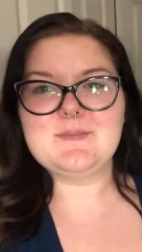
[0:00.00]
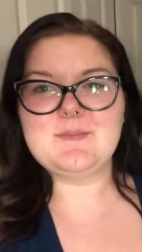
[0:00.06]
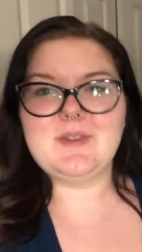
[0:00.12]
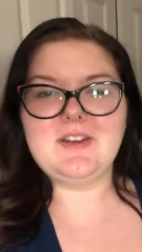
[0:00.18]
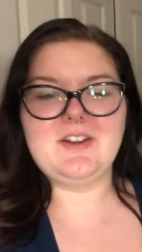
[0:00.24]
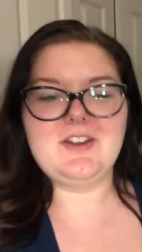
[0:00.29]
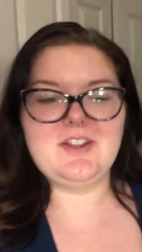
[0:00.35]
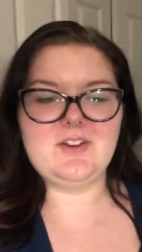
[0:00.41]

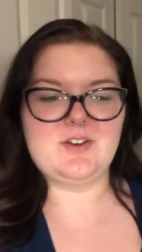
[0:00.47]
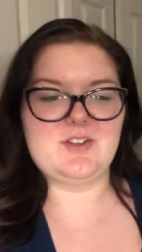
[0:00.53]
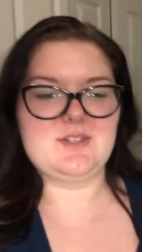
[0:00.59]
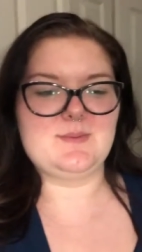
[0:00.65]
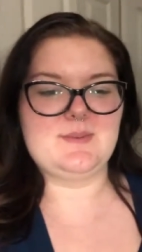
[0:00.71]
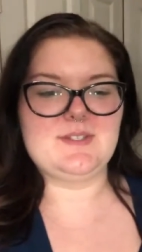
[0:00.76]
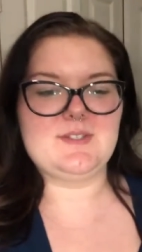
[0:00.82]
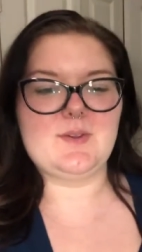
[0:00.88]
Merry
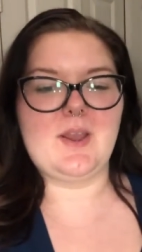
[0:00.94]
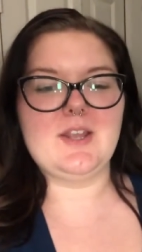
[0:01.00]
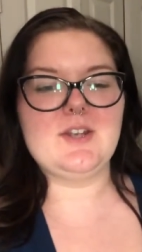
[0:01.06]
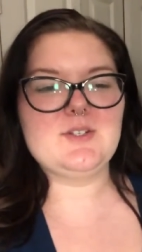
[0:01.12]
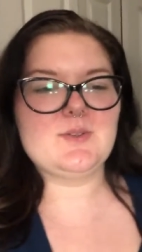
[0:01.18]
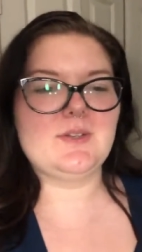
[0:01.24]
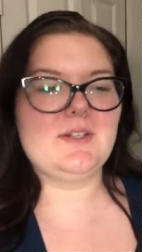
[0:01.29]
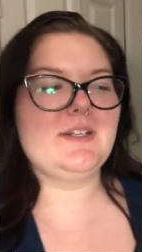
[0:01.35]
Christmas. So I
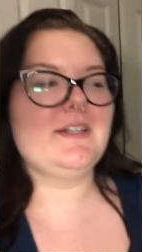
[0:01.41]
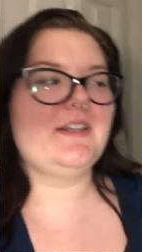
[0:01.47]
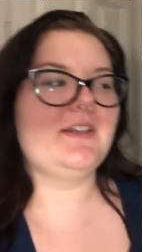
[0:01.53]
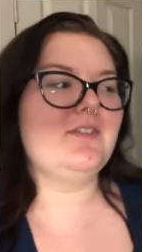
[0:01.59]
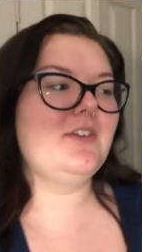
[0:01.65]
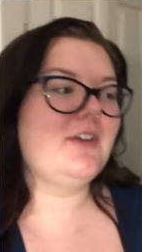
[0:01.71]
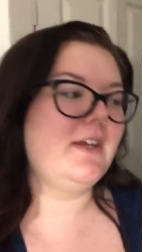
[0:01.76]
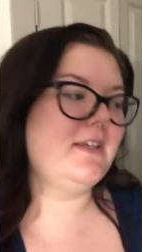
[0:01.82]
just wanted to
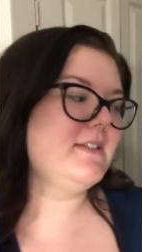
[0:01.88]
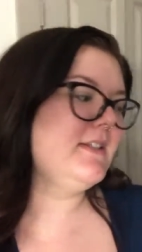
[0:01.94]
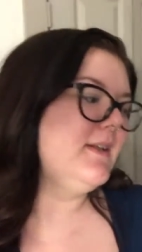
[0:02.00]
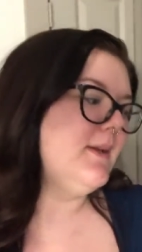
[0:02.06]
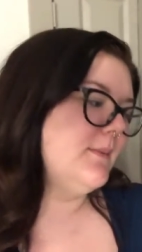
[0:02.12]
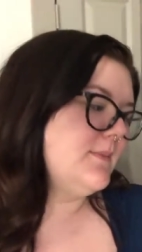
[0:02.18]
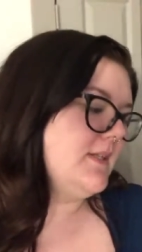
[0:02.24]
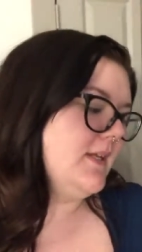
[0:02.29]
give you guys an
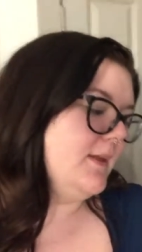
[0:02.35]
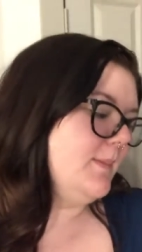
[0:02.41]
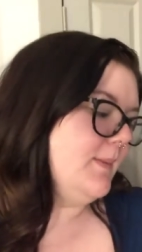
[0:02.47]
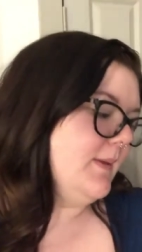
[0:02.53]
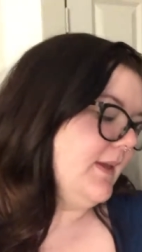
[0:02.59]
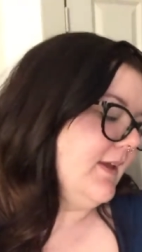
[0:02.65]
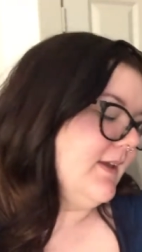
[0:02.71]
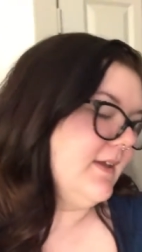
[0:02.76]
update
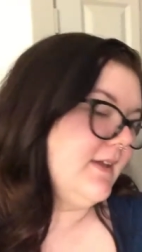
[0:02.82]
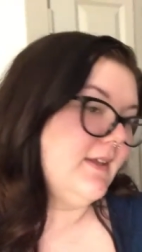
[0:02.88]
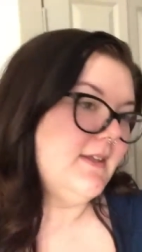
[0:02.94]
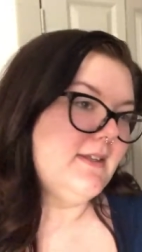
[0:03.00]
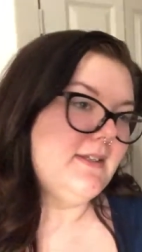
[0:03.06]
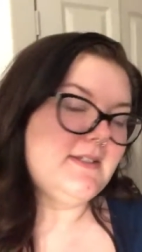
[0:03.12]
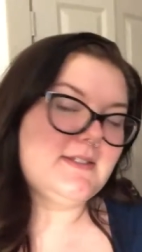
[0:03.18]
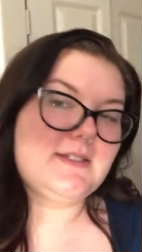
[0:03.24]

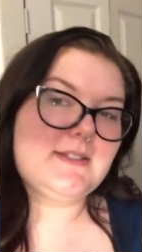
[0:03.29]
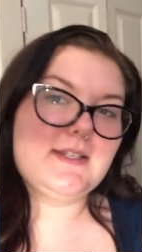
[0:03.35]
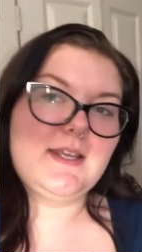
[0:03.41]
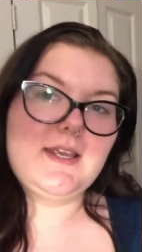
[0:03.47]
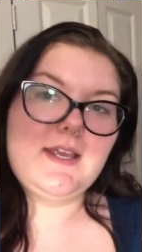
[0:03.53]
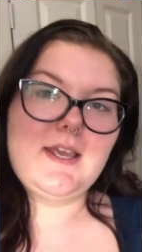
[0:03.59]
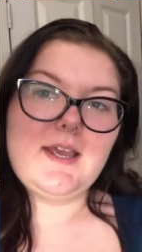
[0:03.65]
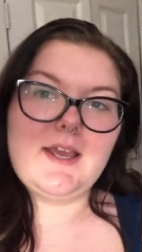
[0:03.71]
because
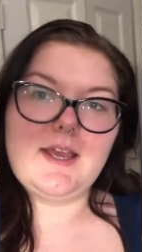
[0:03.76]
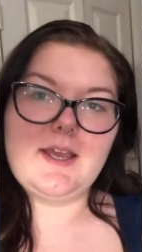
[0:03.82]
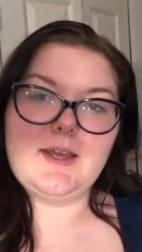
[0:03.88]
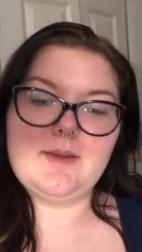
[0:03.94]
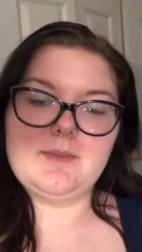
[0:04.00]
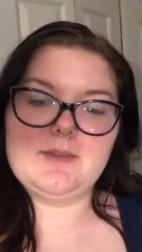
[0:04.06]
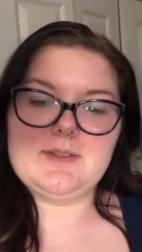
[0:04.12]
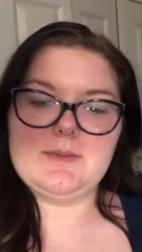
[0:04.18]

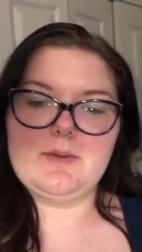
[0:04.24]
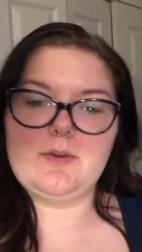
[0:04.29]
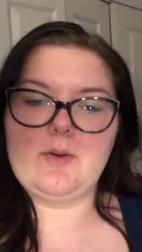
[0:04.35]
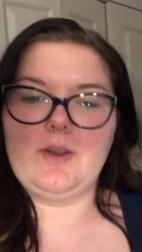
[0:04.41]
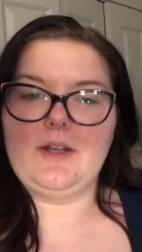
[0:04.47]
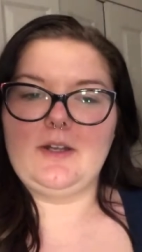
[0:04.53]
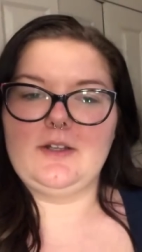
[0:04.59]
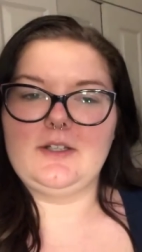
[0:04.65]
it's been
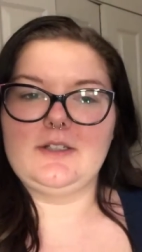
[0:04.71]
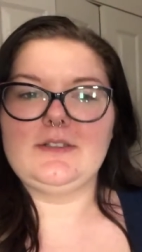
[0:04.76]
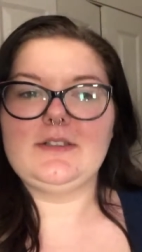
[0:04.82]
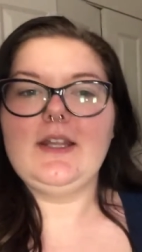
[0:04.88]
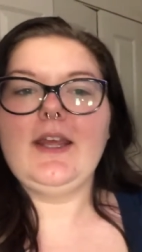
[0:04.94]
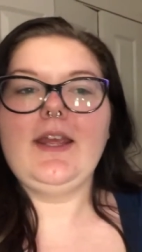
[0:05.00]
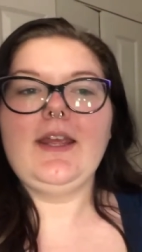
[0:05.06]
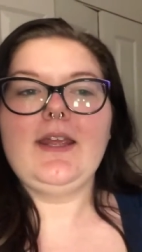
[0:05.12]
quite a long
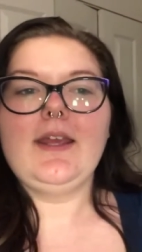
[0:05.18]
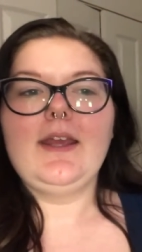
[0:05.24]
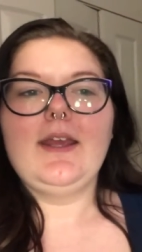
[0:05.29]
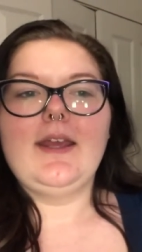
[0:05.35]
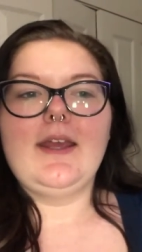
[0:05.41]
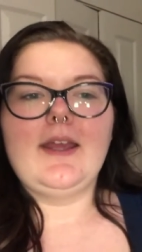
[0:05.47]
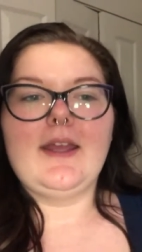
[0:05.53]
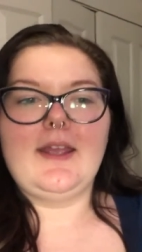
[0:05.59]
day.
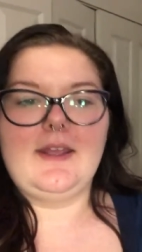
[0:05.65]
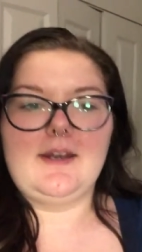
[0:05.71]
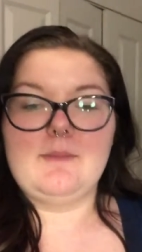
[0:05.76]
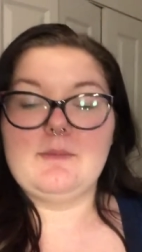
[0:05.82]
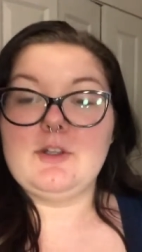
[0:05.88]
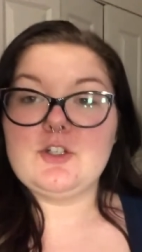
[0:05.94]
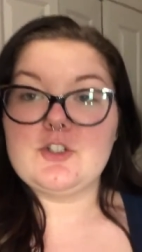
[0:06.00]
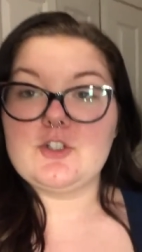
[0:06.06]
And
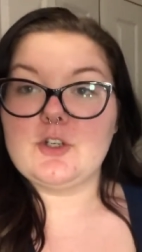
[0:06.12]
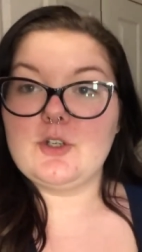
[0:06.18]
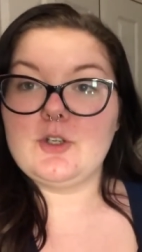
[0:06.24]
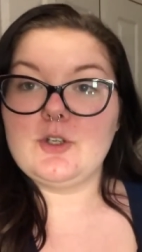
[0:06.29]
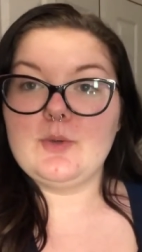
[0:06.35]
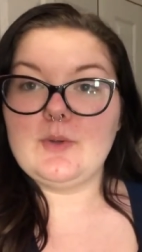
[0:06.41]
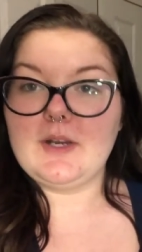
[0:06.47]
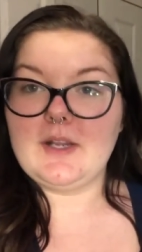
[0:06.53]
I'm going to show
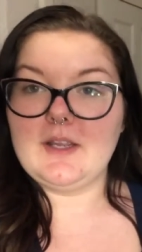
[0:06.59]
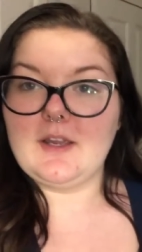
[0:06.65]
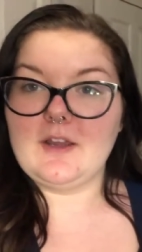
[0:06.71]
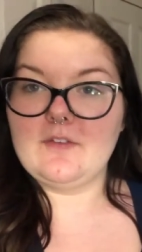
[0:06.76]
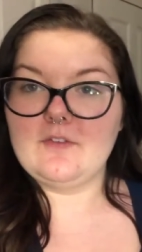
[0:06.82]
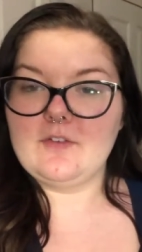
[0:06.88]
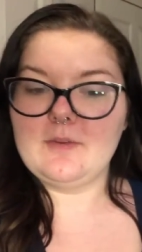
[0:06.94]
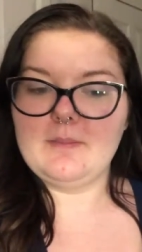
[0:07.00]
you what I
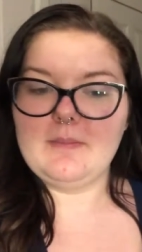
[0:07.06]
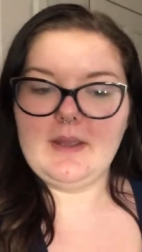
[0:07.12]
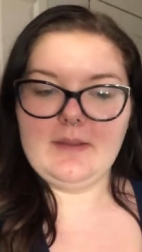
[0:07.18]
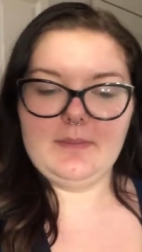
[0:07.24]
got from my